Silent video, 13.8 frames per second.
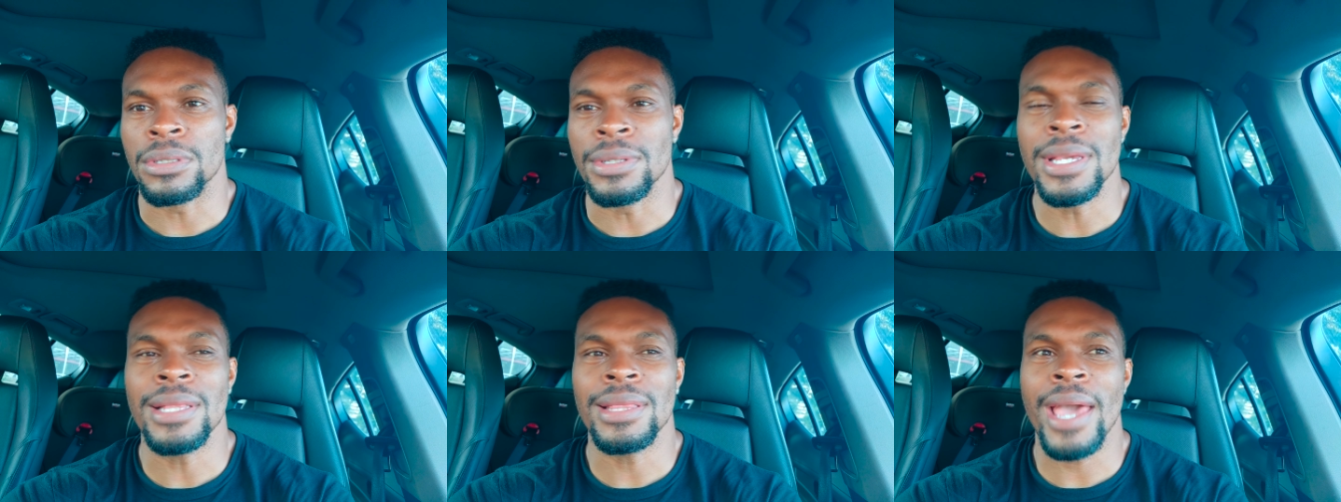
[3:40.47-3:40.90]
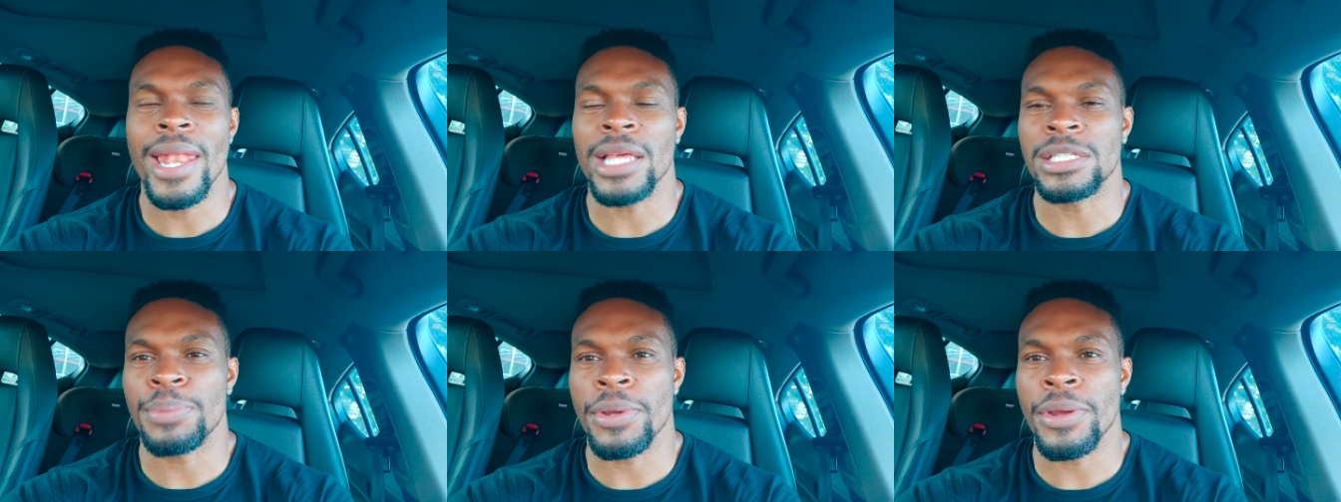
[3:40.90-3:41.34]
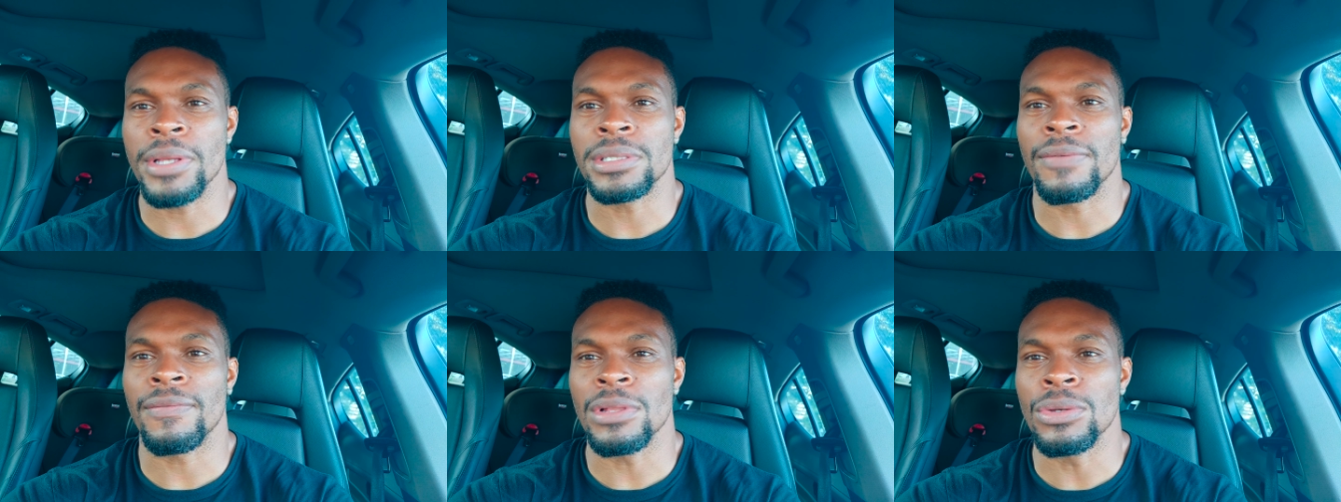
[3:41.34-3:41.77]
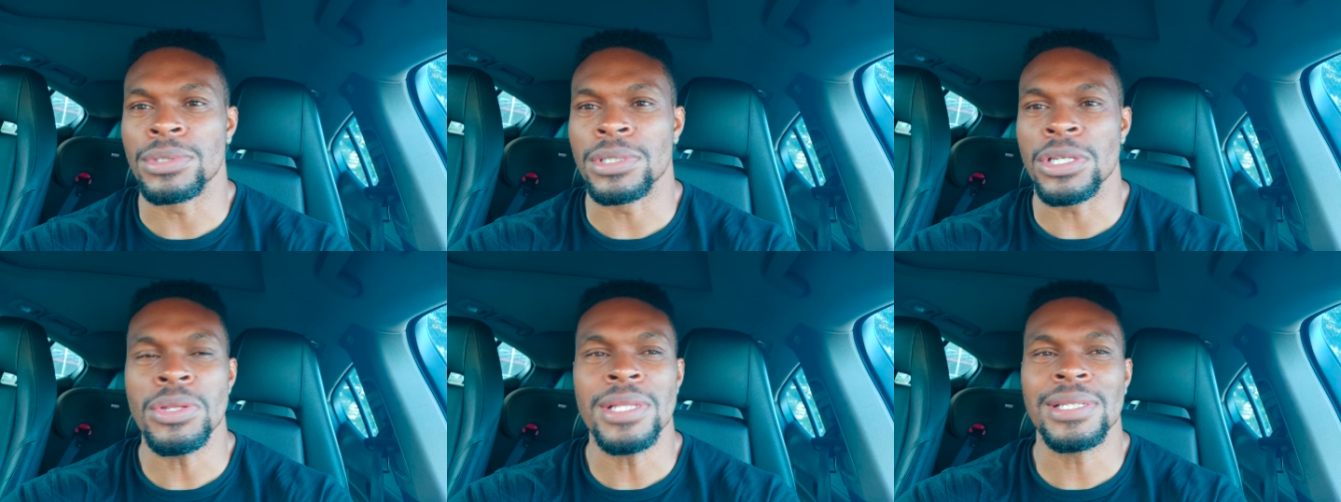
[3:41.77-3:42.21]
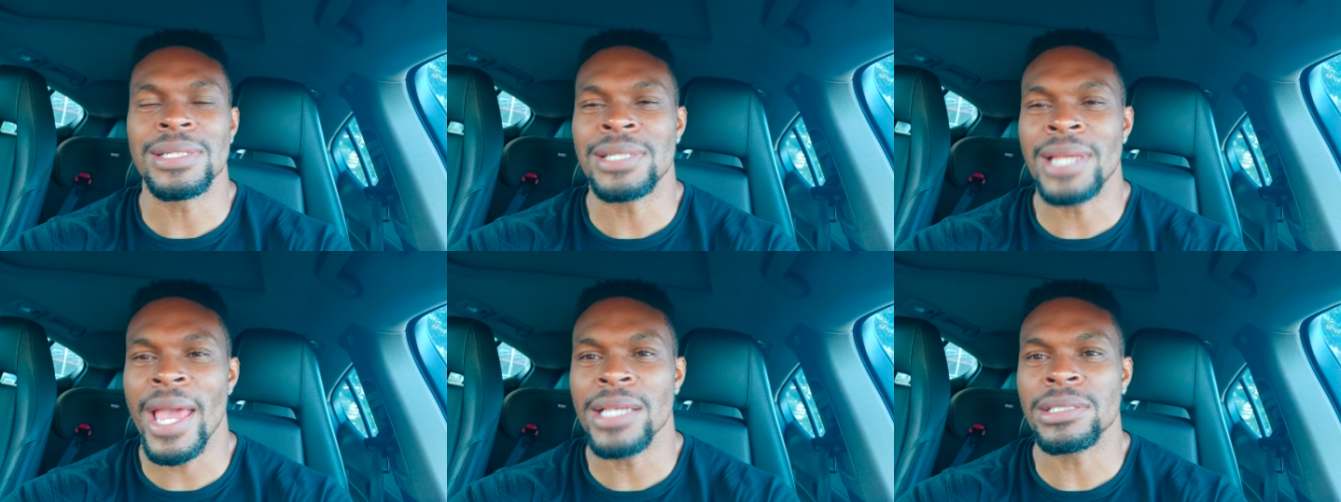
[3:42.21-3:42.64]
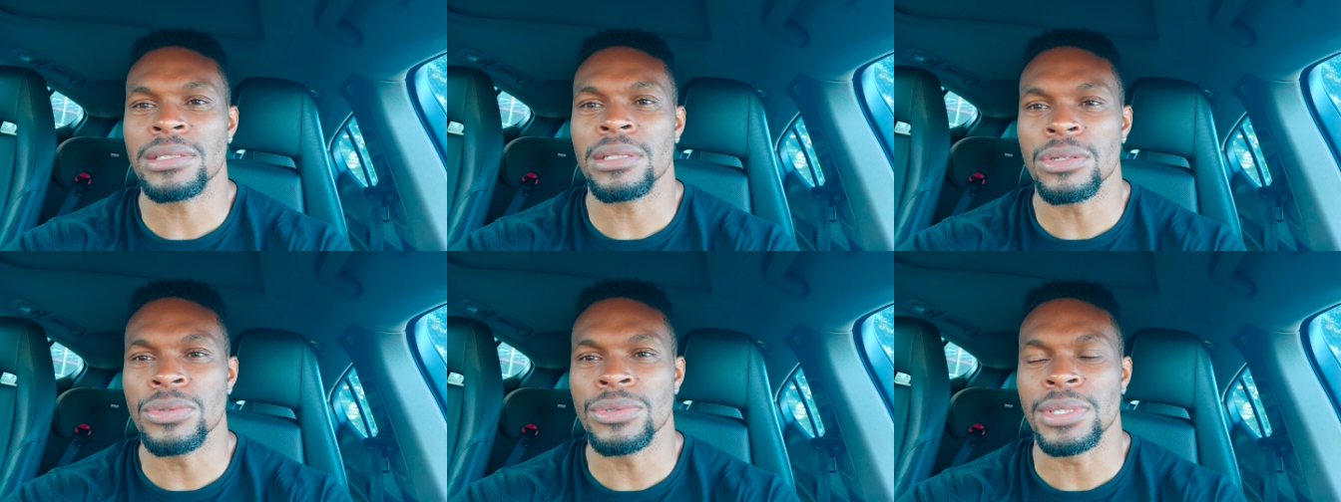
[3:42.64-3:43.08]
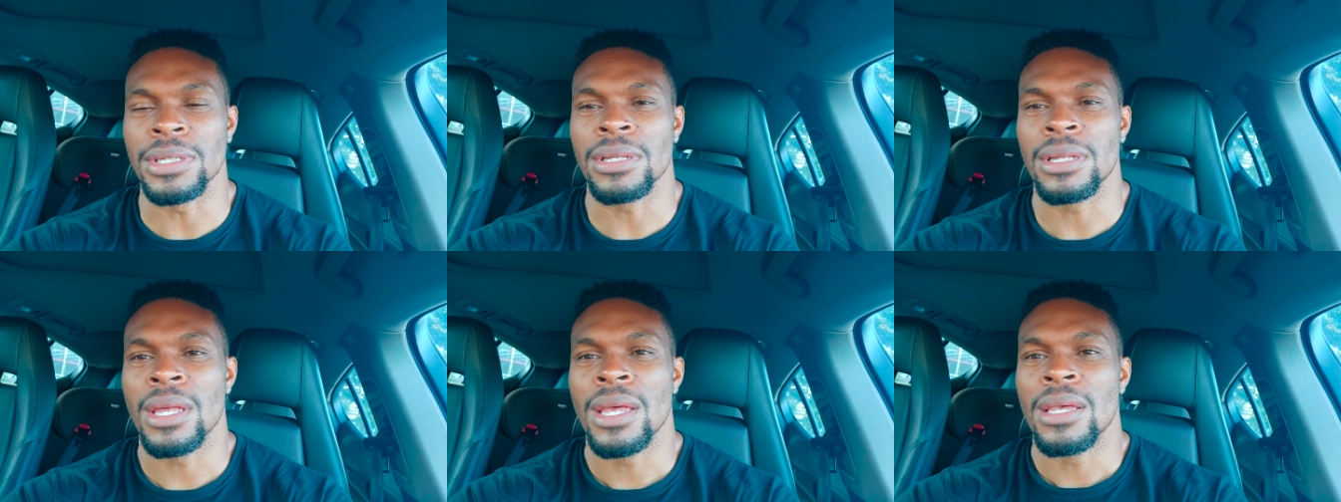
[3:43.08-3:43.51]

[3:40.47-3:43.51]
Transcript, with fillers: You need that experience of losing. You need to taste losing